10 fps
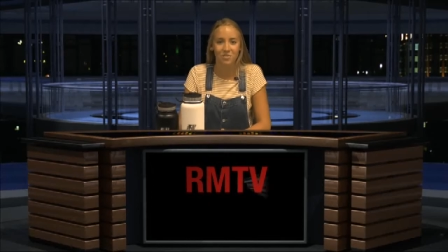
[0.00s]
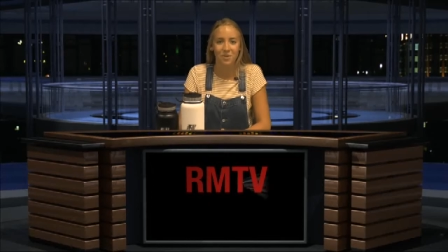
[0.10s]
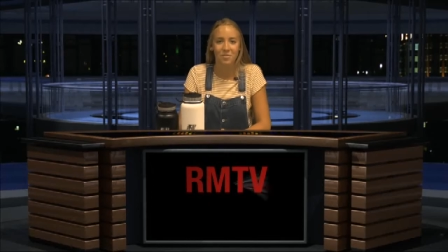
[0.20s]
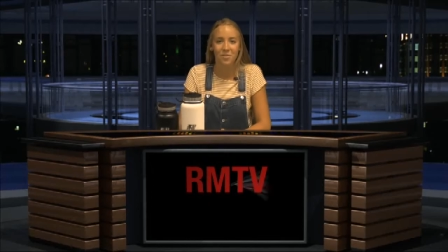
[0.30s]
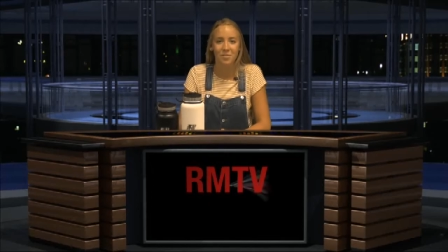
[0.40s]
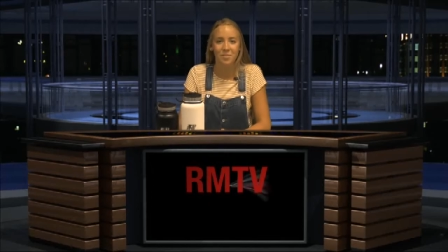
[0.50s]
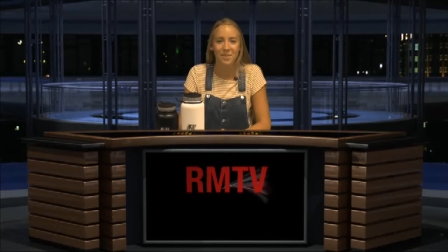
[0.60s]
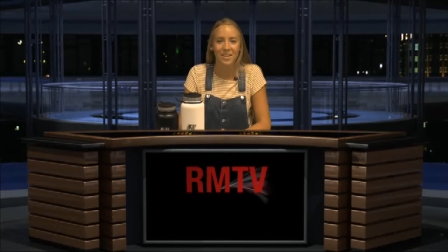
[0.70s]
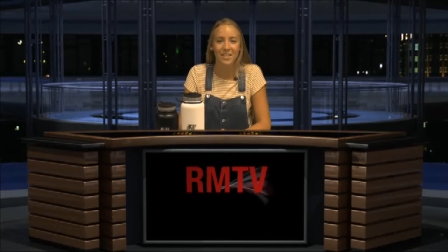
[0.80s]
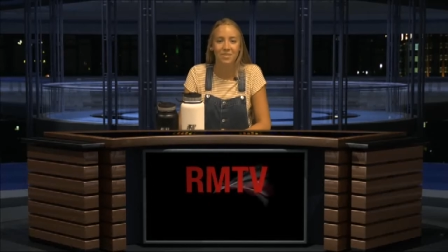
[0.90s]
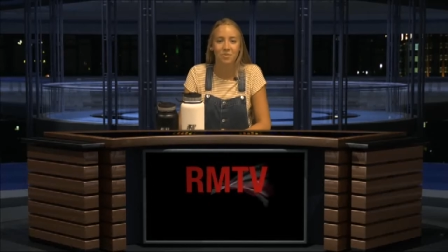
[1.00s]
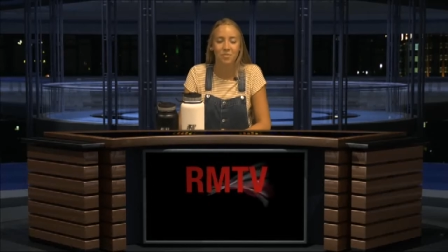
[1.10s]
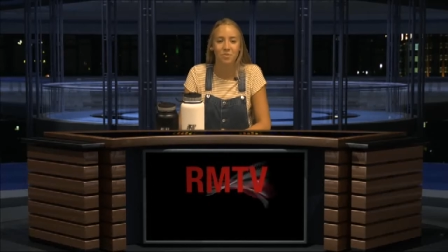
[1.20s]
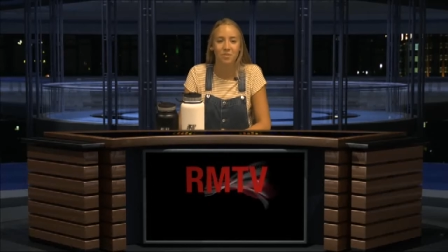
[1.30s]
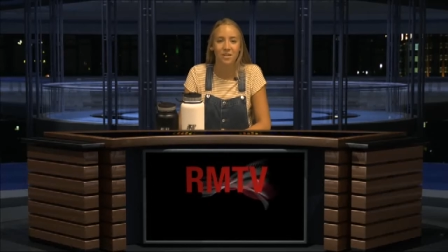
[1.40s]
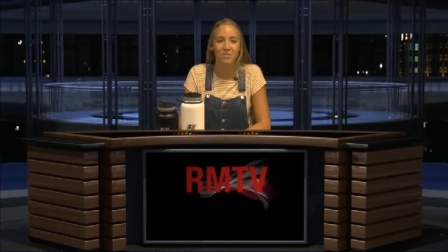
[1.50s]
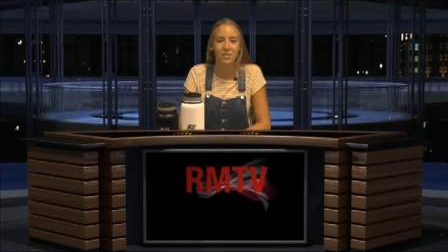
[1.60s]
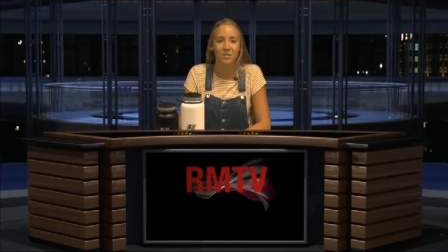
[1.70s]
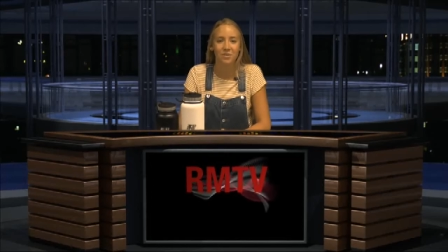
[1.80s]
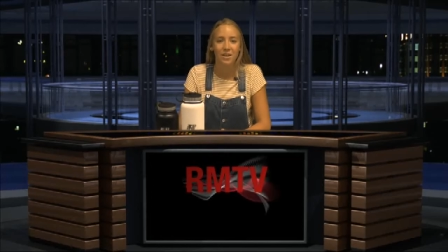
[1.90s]
We will be meeting in room
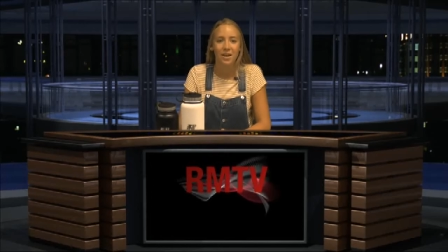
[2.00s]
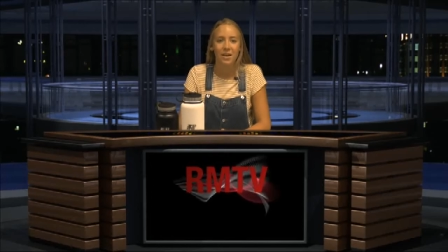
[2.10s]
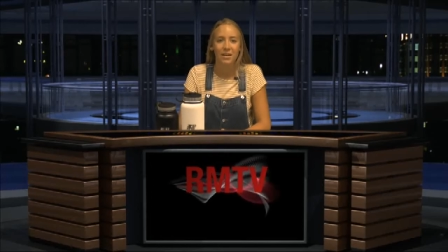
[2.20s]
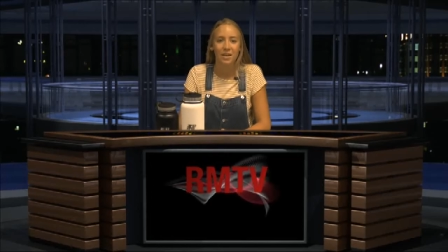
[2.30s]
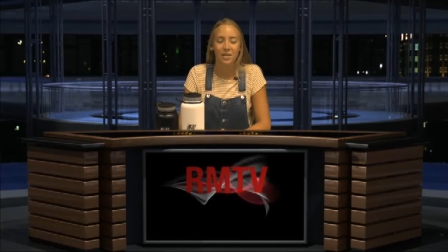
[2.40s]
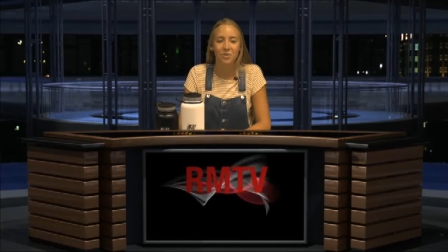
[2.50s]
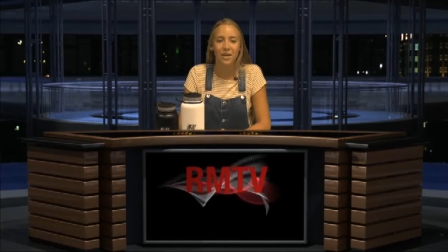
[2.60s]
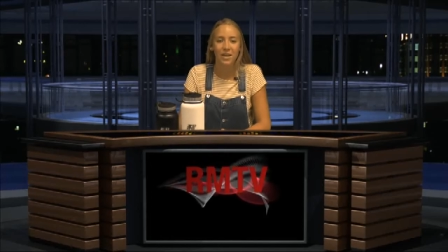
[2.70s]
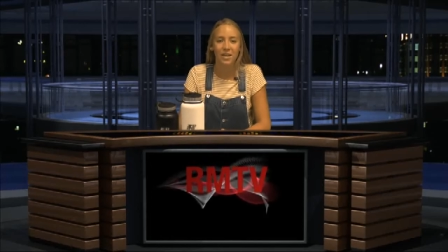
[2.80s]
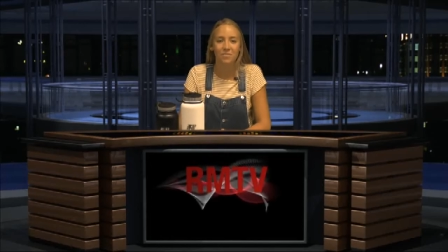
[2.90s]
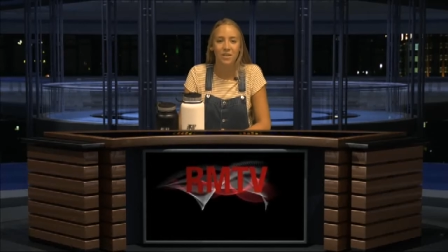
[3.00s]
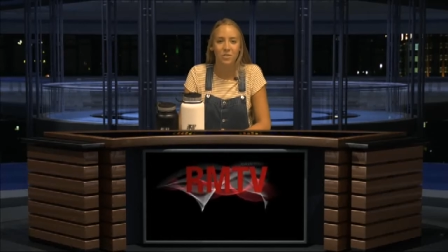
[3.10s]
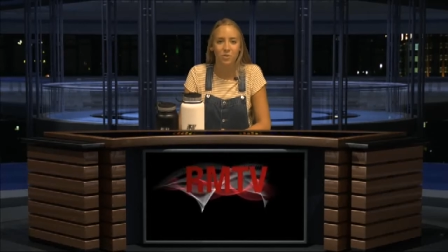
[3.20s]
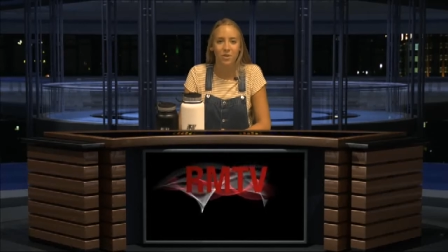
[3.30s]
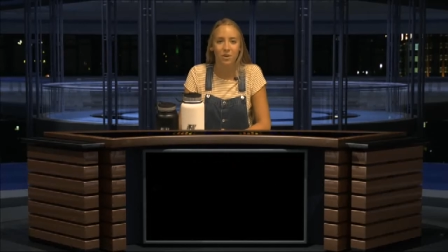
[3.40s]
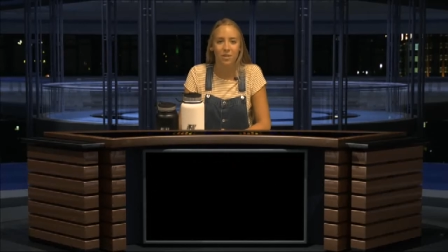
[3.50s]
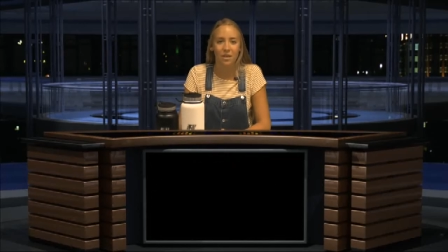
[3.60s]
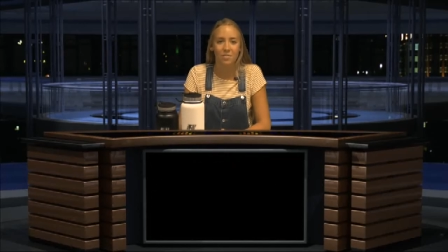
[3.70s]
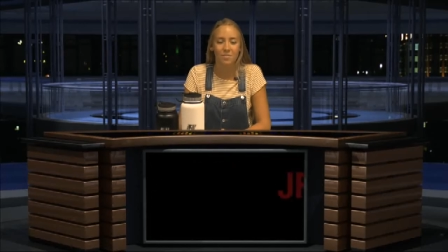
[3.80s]
302. Get creative and join Art Club.